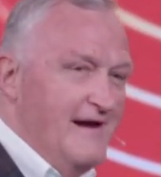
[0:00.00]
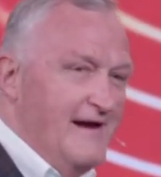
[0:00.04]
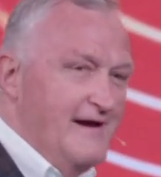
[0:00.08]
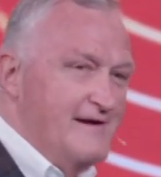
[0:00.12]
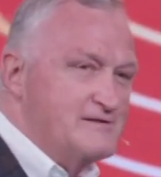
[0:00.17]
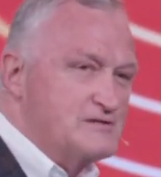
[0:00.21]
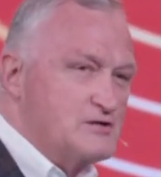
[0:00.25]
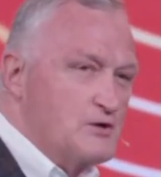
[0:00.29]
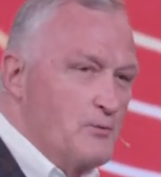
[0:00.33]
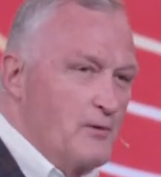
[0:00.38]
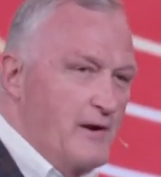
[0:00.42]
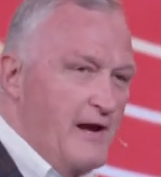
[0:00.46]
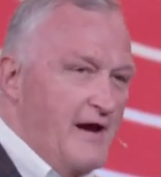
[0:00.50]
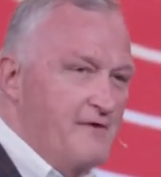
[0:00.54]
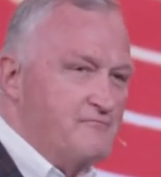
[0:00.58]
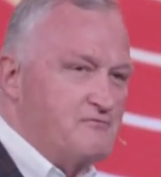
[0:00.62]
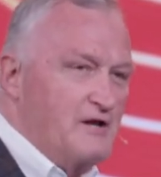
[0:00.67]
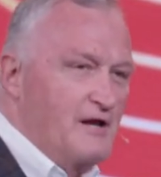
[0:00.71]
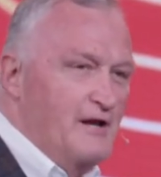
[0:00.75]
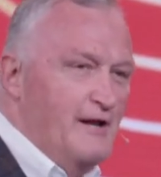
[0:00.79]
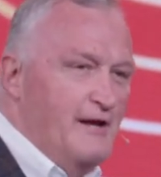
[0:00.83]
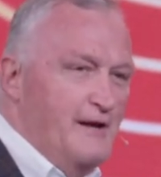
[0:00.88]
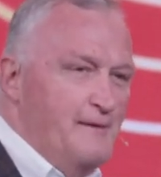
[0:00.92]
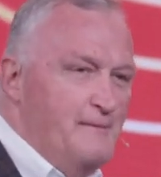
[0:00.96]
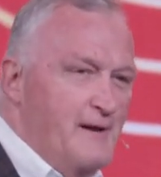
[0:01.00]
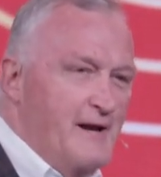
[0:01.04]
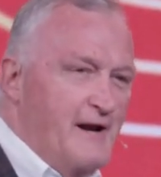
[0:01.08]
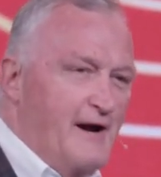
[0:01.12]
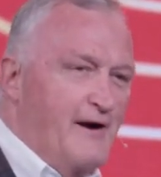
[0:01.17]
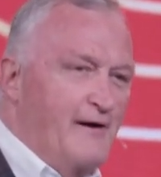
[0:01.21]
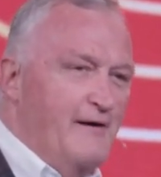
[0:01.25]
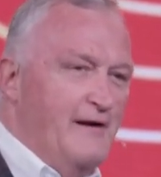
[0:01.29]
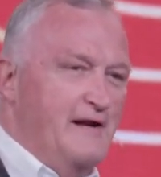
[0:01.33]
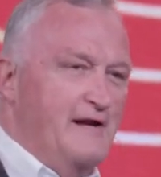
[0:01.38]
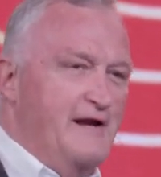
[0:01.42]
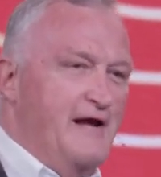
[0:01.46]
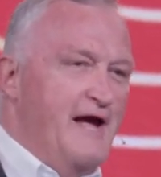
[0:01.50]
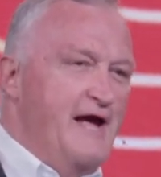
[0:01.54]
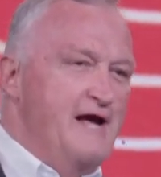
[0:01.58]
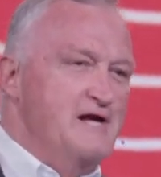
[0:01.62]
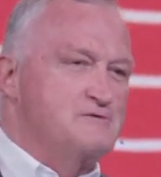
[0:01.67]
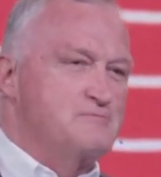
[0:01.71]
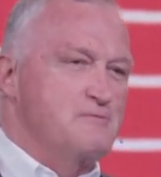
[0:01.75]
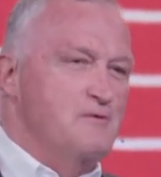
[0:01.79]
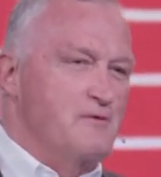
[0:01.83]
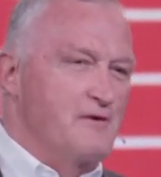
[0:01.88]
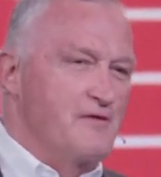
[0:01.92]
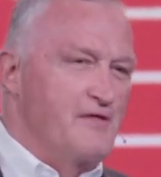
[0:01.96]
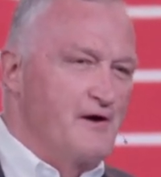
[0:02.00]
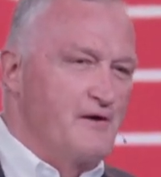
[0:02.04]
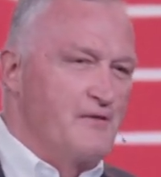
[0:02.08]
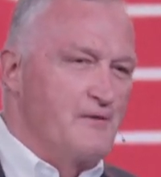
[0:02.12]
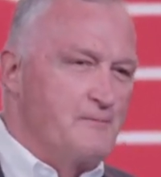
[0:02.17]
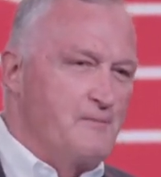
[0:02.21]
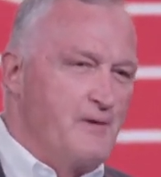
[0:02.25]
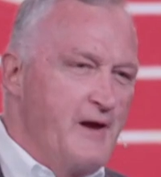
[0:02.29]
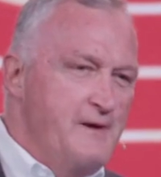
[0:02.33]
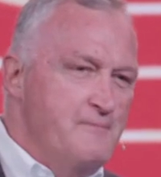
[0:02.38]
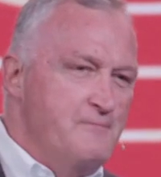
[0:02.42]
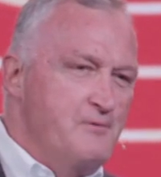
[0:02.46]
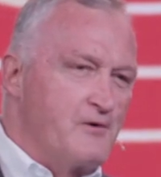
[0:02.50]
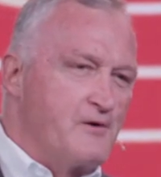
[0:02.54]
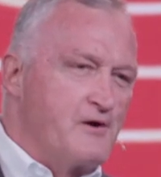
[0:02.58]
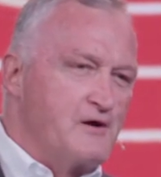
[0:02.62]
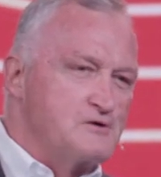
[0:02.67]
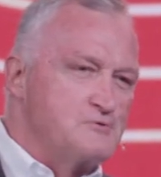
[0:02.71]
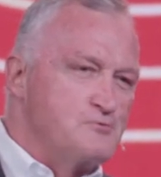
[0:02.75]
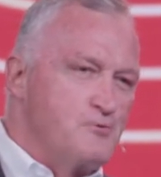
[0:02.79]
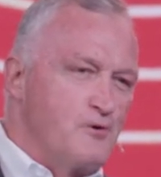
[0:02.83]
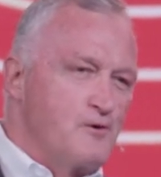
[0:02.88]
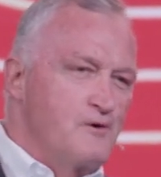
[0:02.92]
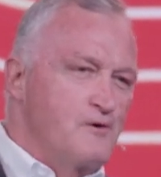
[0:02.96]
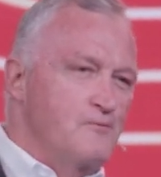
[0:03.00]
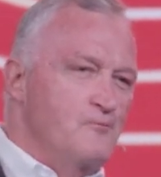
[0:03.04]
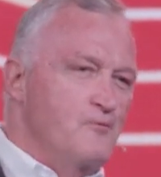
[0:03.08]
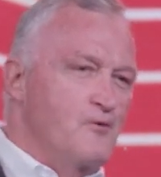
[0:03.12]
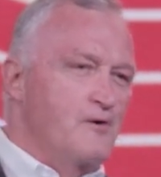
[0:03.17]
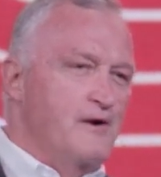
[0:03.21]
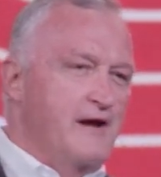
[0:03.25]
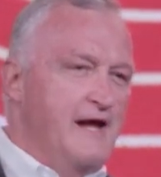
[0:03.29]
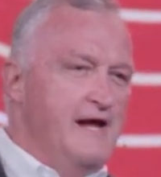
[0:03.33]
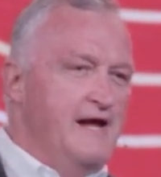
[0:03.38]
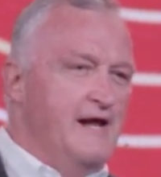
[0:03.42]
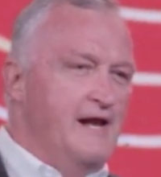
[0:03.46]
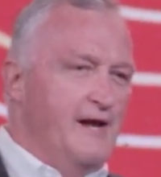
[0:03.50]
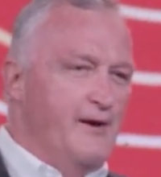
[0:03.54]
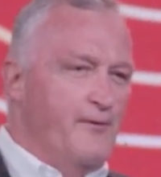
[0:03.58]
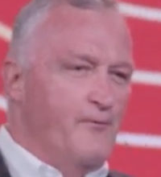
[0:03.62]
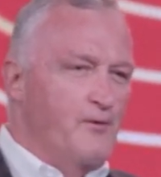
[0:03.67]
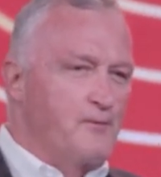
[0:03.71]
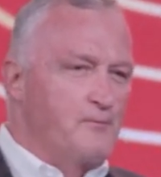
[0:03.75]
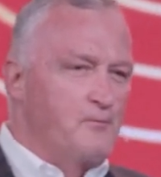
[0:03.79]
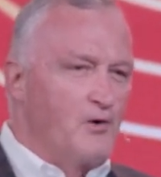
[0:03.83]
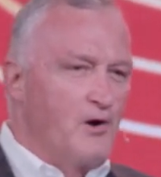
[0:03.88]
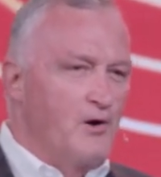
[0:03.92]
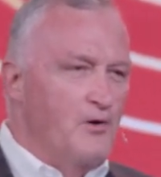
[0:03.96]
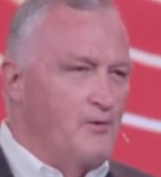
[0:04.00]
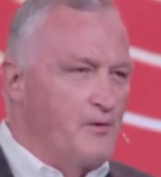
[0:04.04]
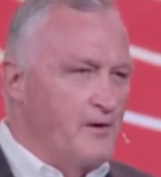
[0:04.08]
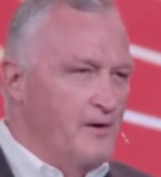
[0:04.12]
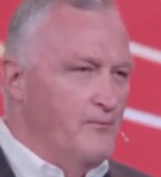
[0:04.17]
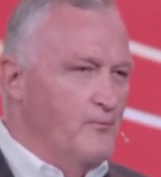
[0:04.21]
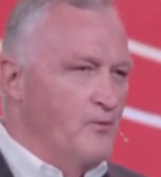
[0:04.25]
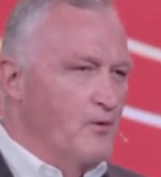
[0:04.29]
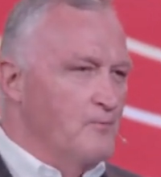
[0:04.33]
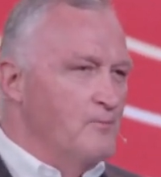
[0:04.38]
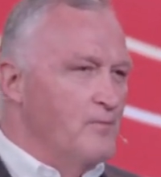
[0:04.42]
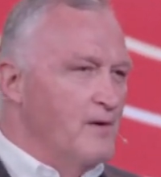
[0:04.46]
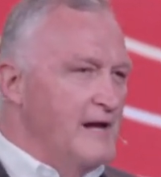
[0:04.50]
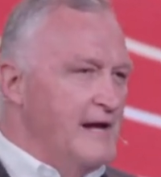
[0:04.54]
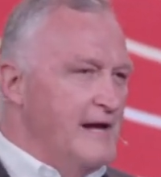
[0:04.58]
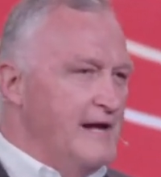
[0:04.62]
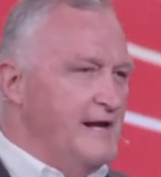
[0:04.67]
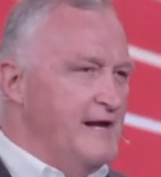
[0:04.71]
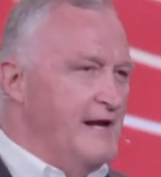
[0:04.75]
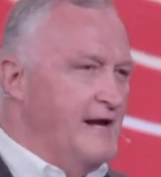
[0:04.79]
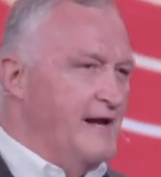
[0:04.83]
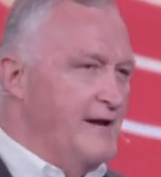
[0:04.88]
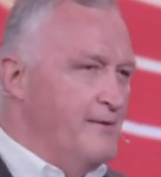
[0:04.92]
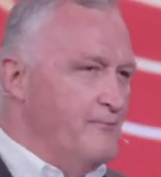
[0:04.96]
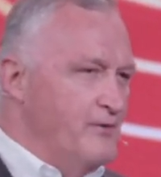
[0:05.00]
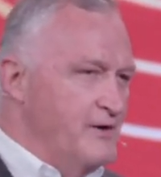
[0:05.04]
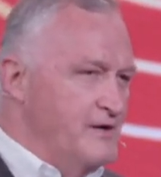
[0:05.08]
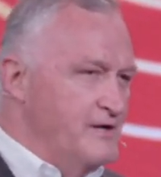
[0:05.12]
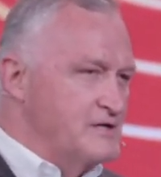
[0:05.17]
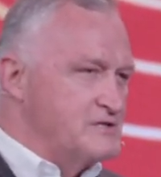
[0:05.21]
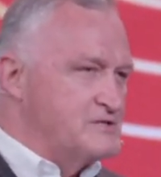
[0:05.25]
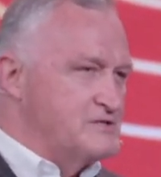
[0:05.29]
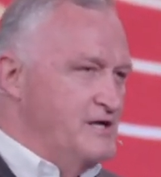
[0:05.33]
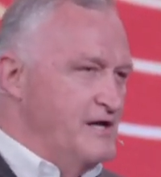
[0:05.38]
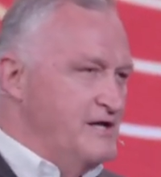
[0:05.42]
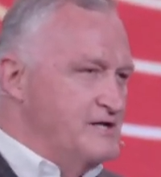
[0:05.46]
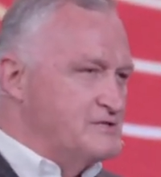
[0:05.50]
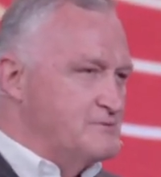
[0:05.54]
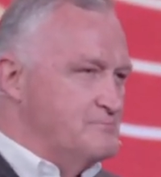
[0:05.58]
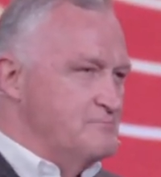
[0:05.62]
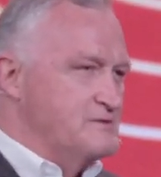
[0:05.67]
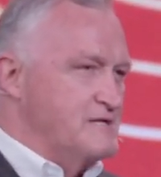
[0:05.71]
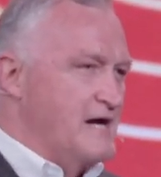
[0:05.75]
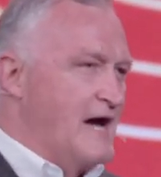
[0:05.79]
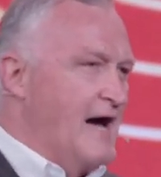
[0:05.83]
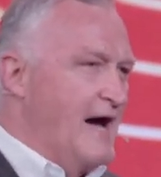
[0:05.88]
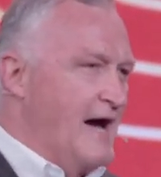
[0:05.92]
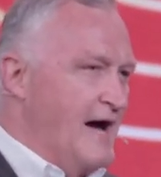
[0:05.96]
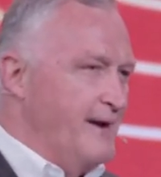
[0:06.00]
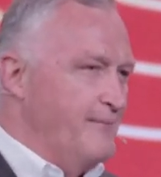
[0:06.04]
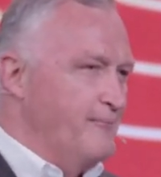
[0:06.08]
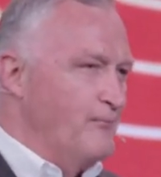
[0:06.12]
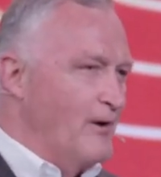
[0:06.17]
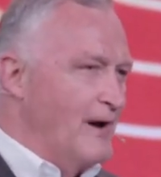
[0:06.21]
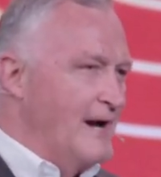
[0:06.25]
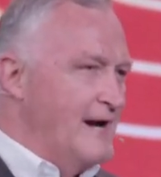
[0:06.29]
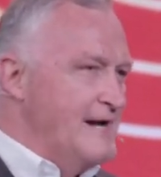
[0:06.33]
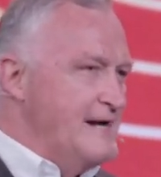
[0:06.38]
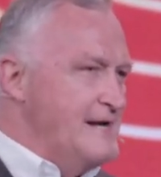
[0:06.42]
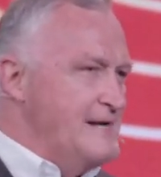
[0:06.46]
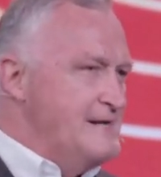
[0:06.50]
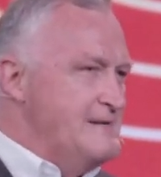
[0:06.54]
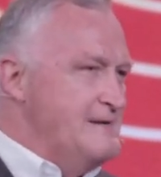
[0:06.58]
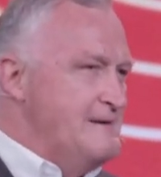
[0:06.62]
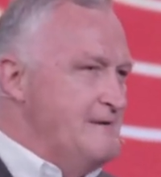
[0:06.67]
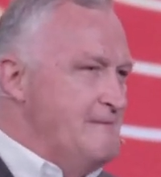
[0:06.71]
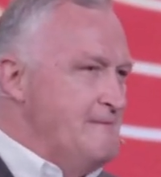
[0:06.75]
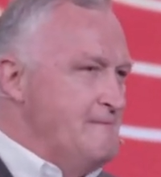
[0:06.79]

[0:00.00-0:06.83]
And so we have to limit our engagement with other people because we're, we're healing, we're broken, we're bleeding, and we just need some time, right?